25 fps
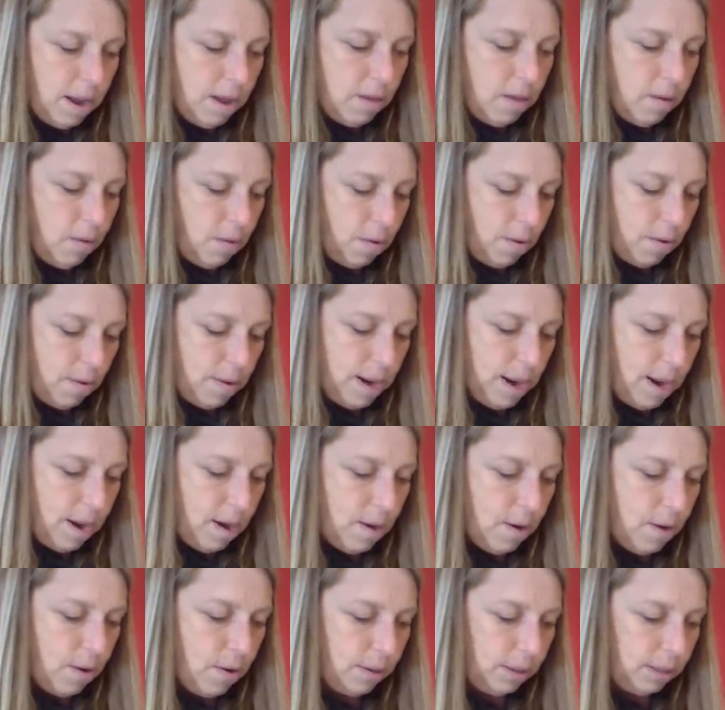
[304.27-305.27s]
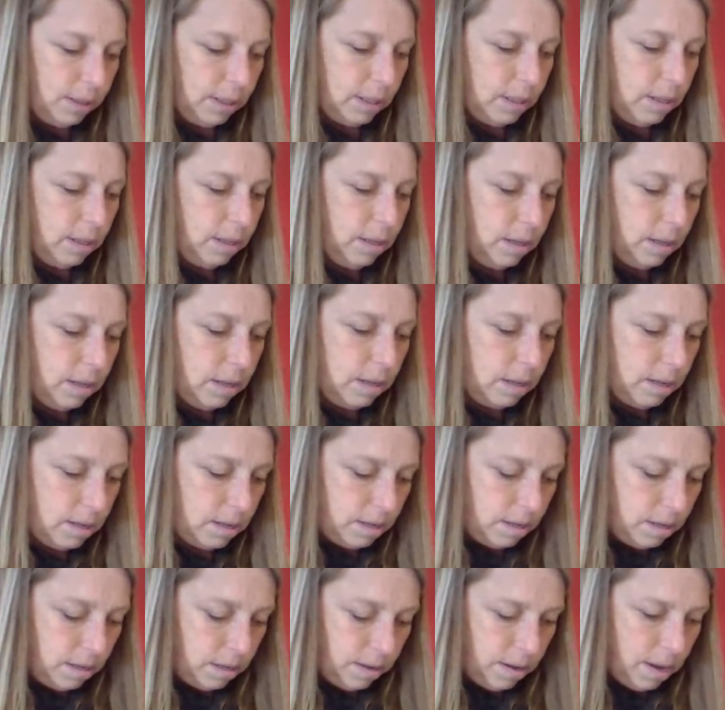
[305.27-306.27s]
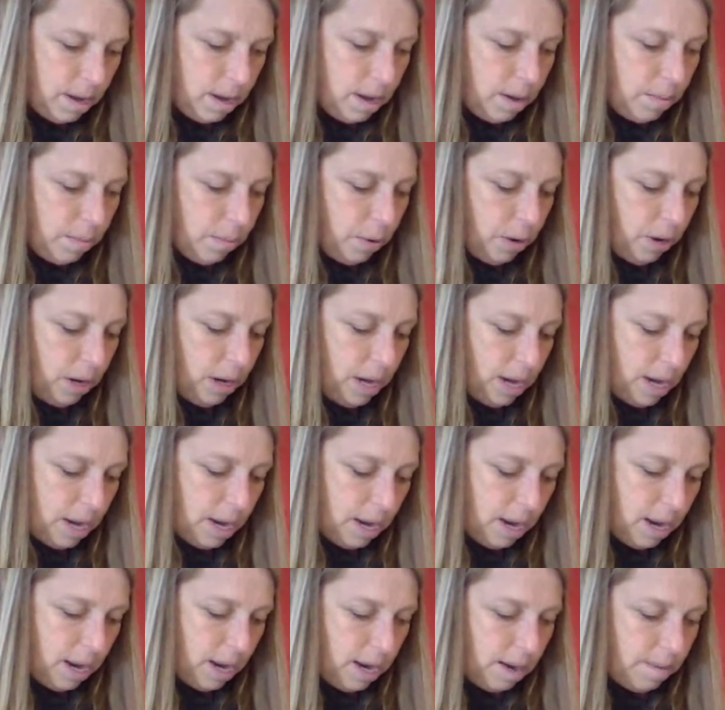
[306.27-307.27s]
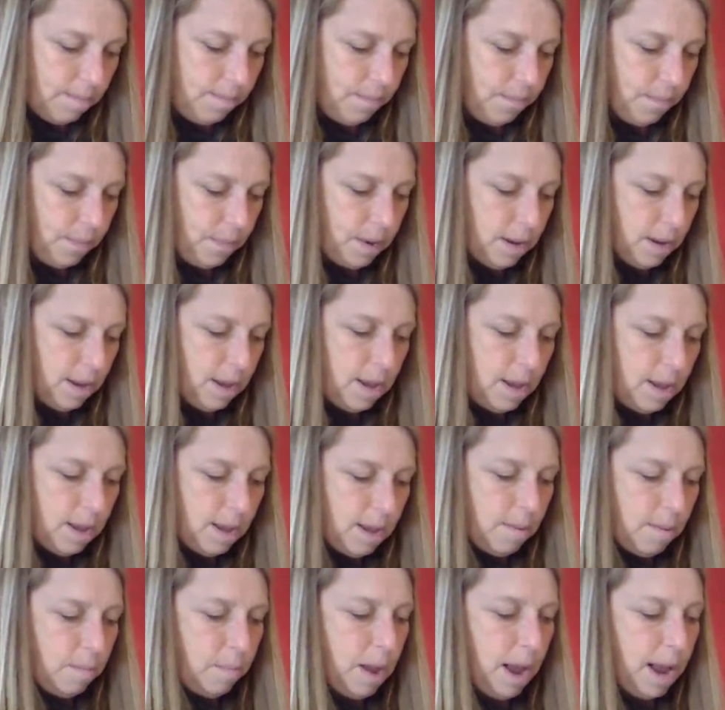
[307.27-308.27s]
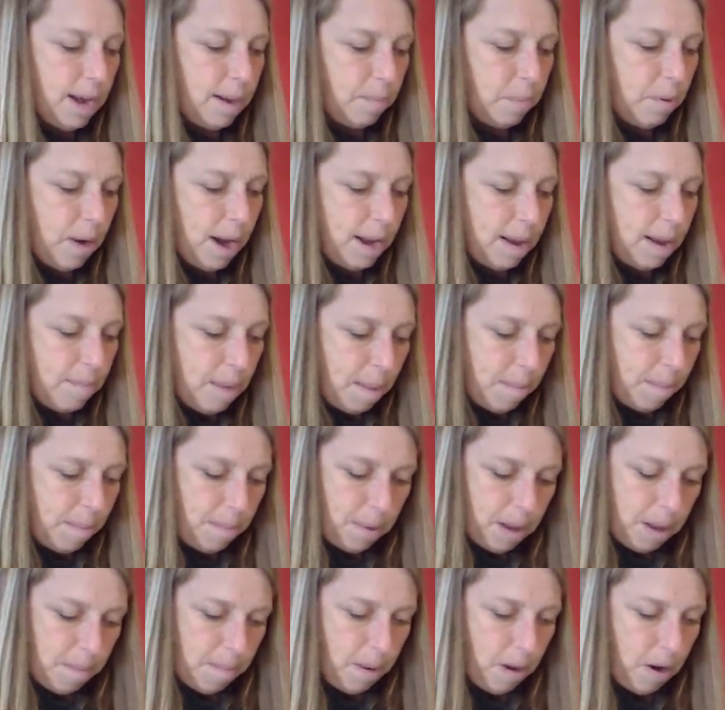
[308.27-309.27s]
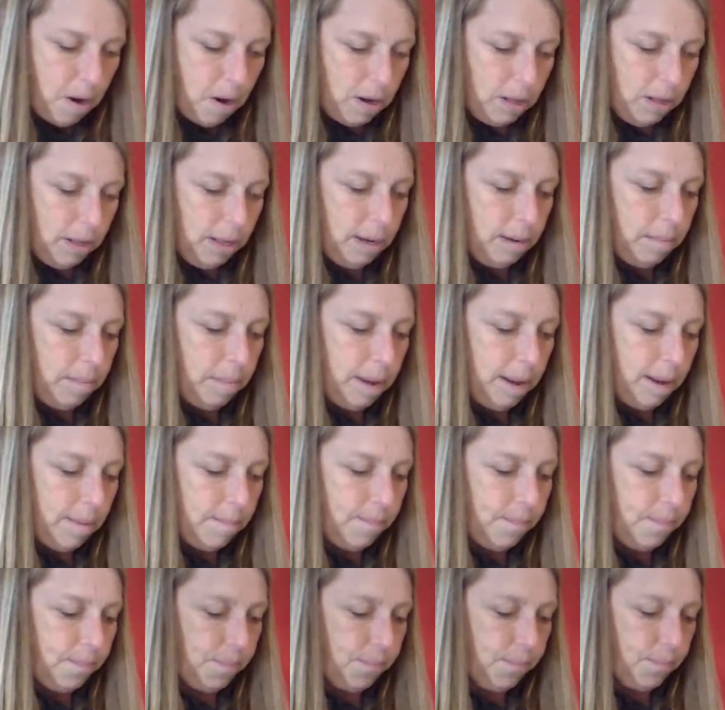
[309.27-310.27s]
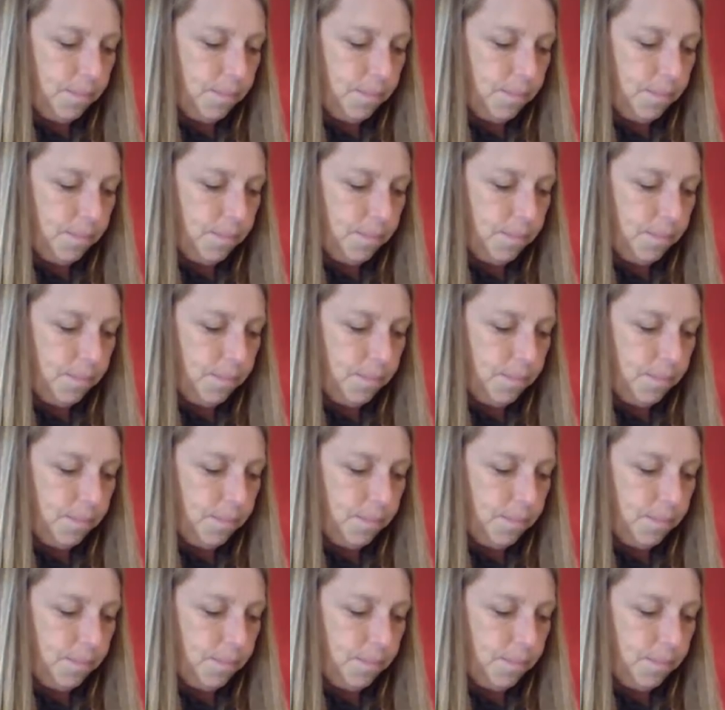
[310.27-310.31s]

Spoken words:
Oreos, put it in, kind of break them apart a little bit.